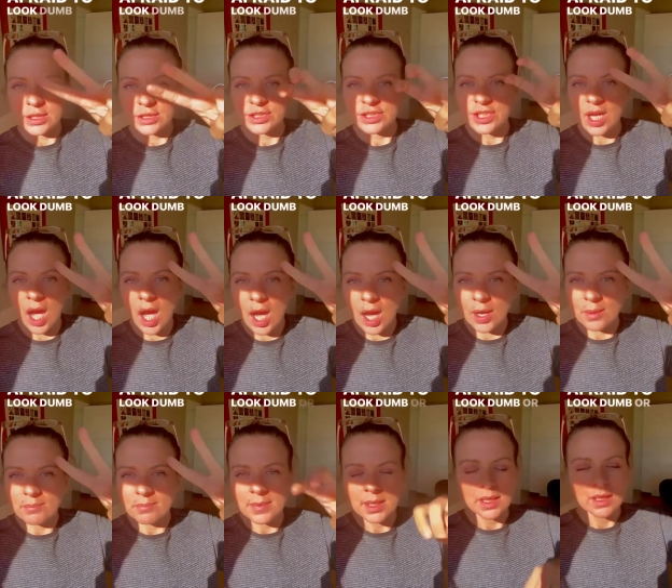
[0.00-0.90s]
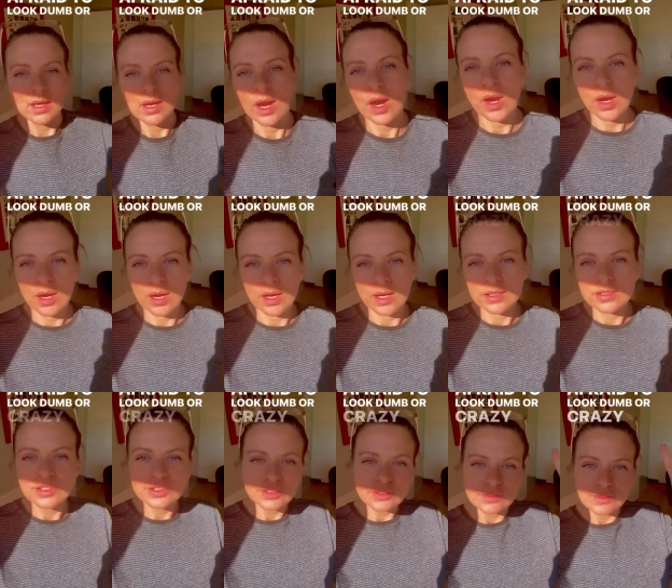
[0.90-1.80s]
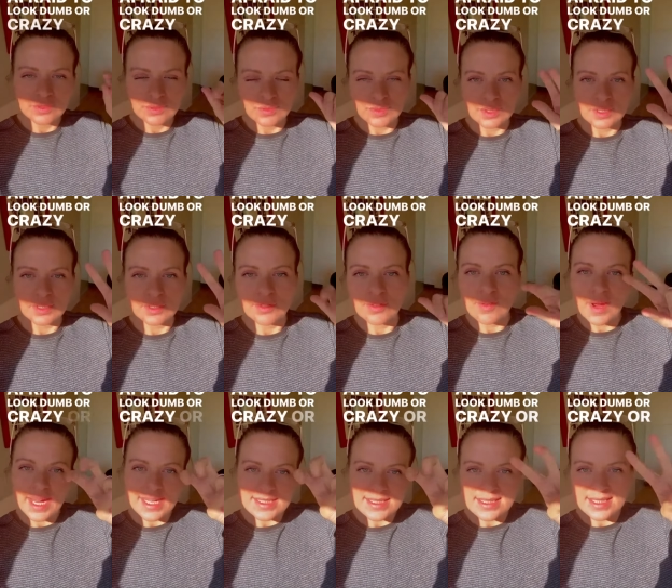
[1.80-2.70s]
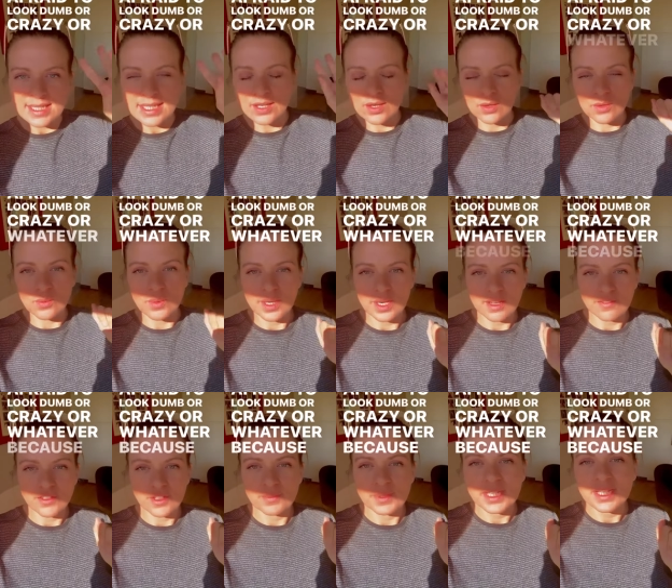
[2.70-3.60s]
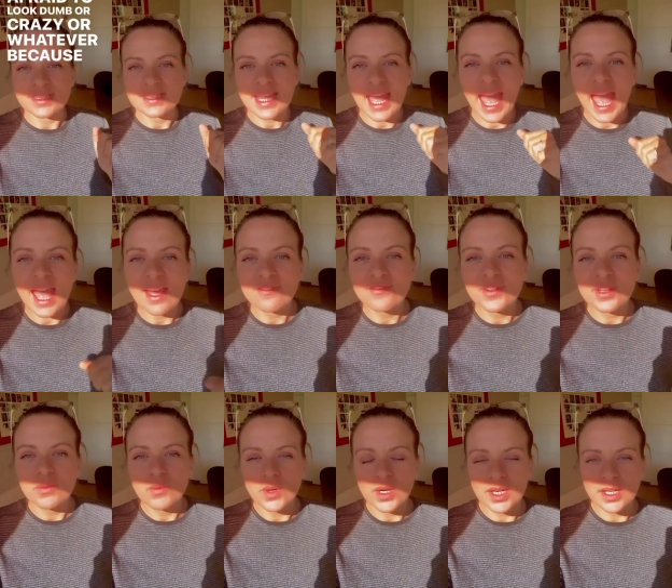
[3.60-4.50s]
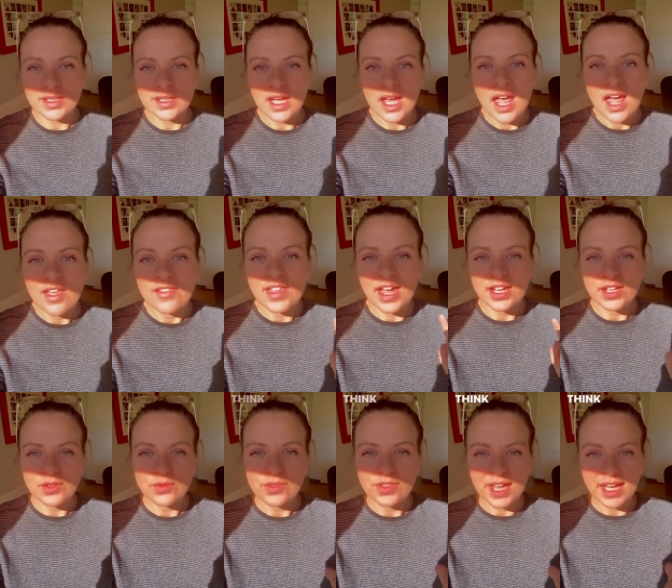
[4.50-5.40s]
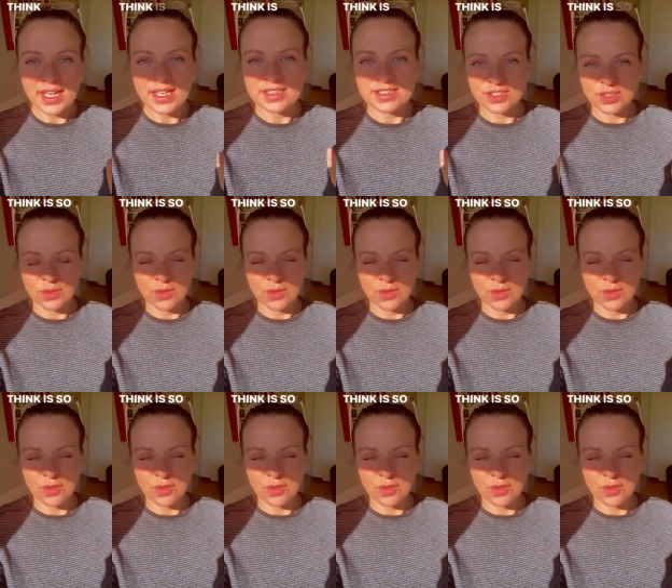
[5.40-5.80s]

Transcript: dumb or crazy or whatever because everyone that you think is so